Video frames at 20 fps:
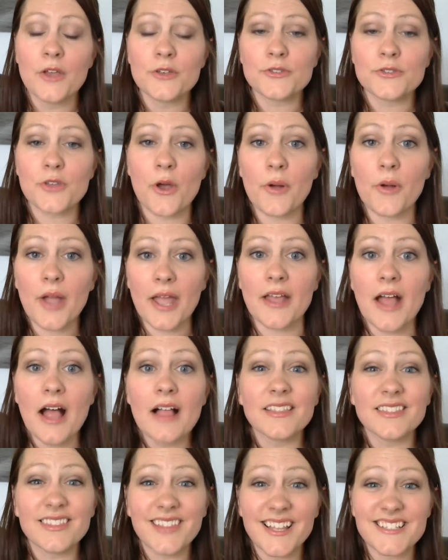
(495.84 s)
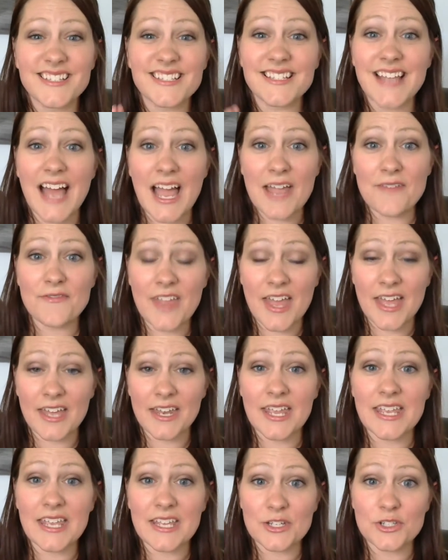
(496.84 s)
So, okay, let's dive
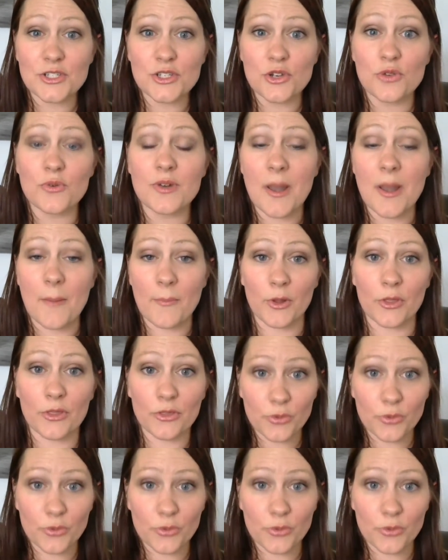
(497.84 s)
then into number